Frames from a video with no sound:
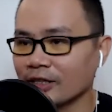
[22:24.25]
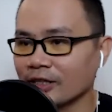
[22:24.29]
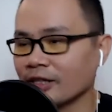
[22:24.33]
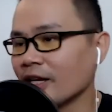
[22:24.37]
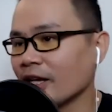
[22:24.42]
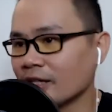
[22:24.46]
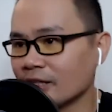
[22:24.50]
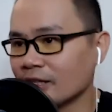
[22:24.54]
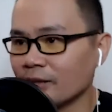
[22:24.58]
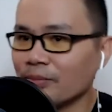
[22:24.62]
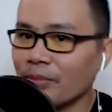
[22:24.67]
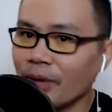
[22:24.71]
He
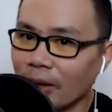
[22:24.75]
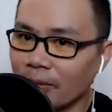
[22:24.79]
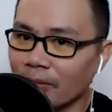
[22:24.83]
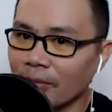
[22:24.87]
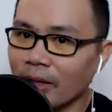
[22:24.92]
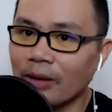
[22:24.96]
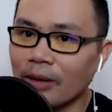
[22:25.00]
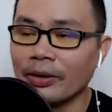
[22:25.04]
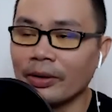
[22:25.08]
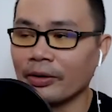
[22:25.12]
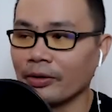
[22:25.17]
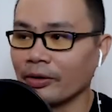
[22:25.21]
has a
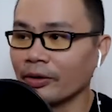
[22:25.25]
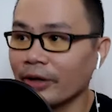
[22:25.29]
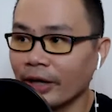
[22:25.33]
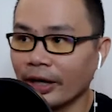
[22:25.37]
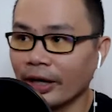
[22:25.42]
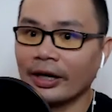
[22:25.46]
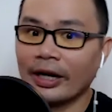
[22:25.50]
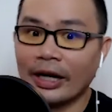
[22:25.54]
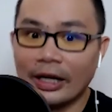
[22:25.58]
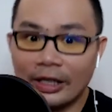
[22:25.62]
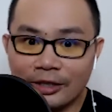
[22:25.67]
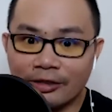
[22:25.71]
BMW.
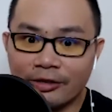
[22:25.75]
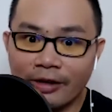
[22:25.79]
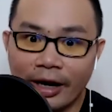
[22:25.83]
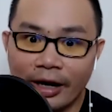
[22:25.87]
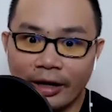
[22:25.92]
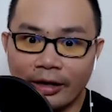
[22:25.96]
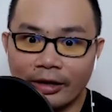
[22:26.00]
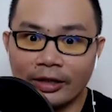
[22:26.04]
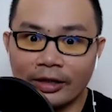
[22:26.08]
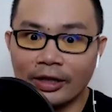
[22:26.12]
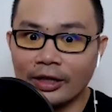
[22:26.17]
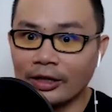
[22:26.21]
Okay, that's
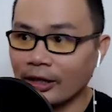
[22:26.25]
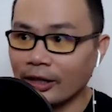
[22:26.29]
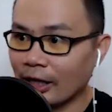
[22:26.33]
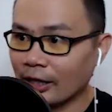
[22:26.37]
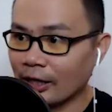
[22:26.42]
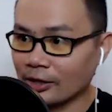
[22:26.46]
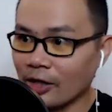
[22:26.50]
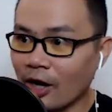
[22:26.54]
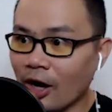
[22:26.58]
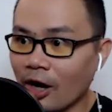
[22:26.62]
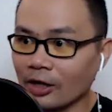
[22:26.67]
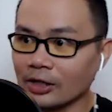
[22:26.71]
great.
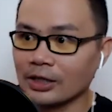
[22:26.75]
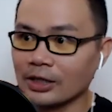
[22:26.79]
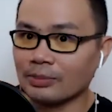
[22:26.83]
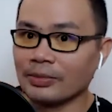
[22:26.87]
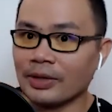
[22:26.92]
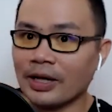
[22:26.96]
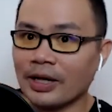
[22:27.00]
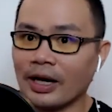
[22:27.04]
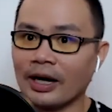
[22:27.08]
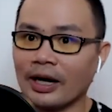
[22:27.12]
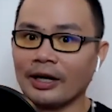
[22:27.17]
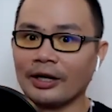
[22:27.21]
That's awesome
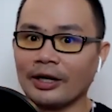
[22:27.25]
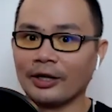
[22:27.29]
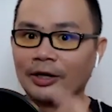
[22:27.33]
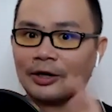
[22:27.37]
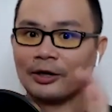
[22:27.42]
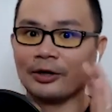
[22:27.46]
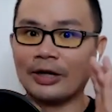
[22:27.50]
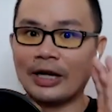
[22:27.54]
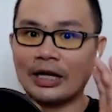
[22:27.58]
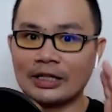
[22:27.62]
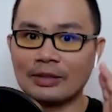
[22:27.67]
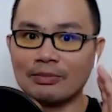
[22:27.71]
car.
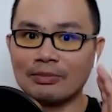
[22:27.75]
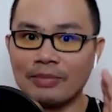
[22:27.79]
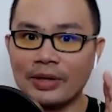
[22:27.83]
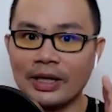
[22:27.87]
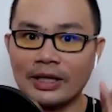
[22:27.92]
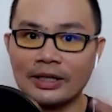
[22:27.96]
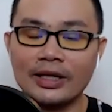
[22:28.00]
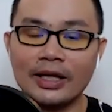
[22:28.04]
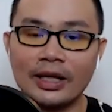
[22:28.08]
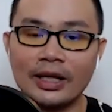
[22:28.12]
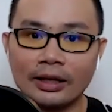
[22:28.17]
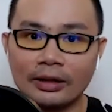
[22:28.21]
That's a big
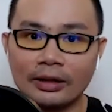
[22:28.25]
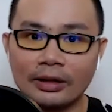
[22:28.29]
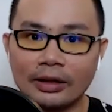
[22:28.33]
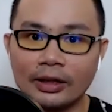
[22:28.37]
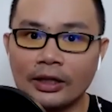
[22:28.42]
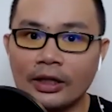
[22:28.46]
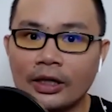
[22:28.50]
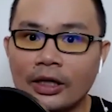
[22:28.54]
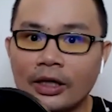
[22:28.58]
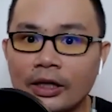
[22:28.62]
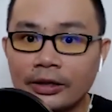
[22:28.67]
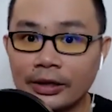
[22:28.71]
deal.
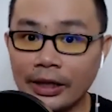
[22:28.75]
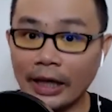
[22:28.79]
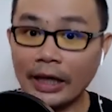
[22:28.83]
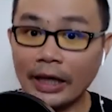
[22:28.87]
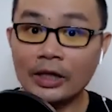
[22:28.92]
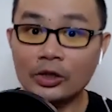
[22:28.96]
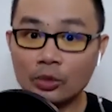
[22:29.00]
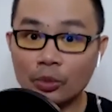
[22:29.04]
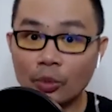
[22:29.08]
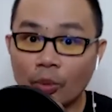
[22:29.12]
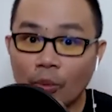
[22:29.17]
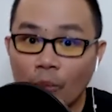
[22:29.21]

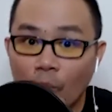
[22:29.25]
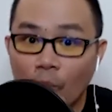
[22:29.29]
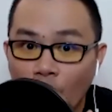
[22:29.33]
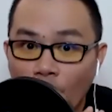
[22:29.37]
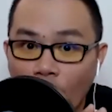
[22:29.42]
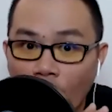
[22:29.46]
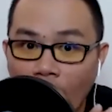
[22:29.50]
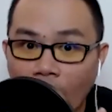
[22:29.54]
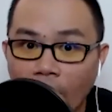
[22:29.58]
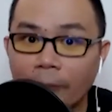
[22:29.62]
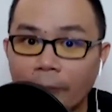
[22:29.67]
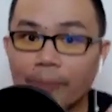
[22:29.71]
That's
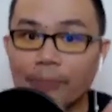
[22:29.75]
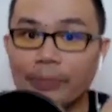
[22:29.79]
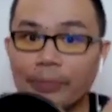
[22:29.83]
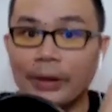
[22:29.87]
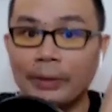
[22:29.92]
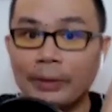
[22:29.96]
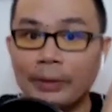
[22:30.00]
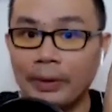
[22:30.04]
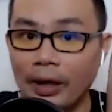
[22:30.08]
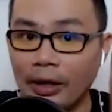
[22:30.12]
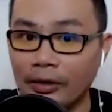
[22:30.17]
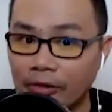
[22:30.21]
what
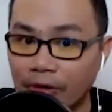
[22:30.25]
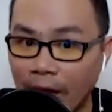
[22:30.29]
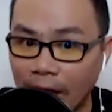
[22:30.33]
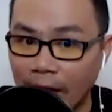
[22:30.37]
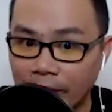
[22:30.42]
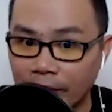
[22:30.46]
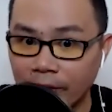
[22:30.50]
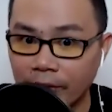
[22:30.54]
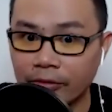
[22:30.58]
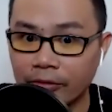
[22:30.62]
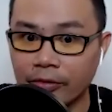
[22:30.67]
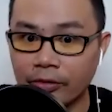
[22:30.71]
people are
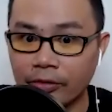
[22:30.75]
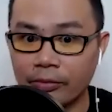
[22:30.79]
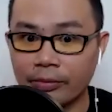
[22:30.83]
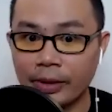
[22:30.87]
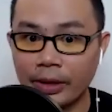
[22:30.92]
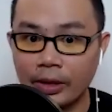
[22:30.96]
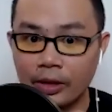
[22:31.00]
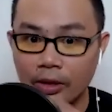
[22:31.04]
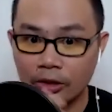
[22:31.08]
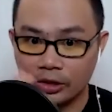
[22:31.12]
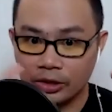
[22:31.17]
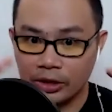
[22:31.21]
attracted to
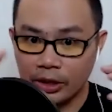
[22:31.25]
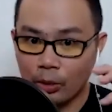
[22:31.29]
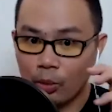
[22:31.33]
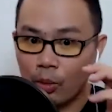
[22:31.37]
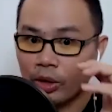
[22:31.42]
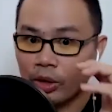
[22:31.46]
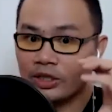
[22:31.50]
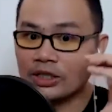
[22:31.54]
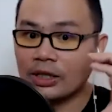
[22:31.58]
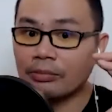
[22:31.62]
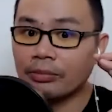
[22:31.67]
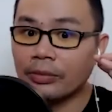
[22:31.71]
because they
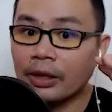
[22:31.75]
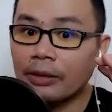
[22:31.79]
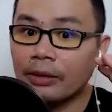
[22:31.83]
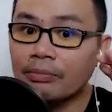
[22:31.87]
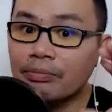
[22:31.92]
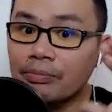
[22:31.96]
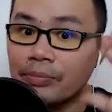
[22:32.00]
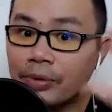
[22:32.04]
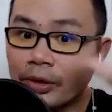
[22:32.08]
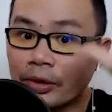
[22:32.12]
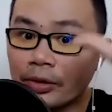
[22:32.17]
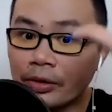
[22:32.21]
want something
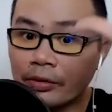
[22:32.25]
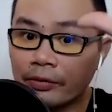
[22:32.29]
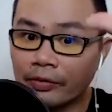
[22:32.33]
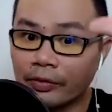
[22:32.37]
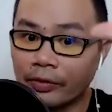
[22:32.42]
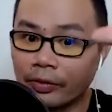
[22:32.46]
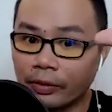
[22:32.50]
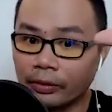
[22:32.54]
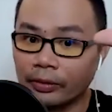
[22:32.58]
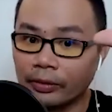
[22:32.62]
beautiful.